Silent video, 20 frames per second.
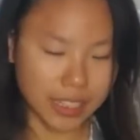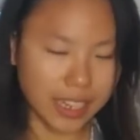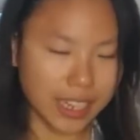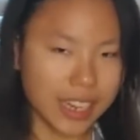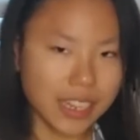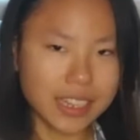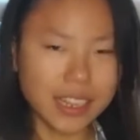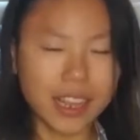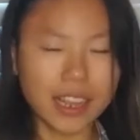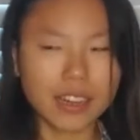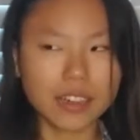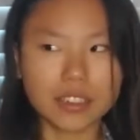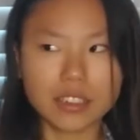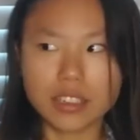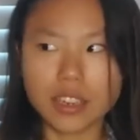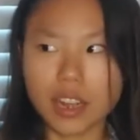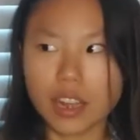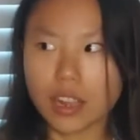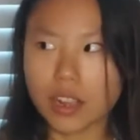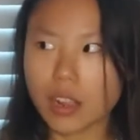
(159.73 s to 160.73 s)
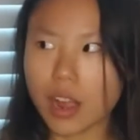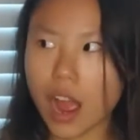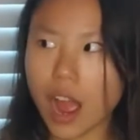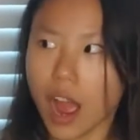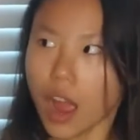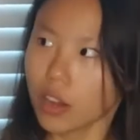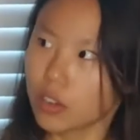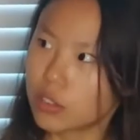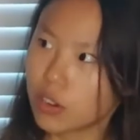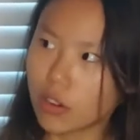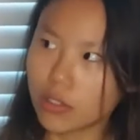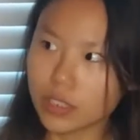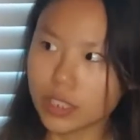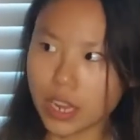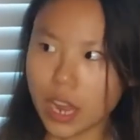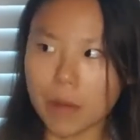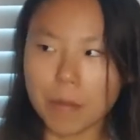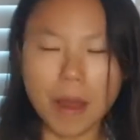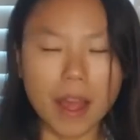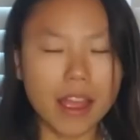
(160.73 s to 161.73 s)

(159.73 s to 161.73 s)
And growing up,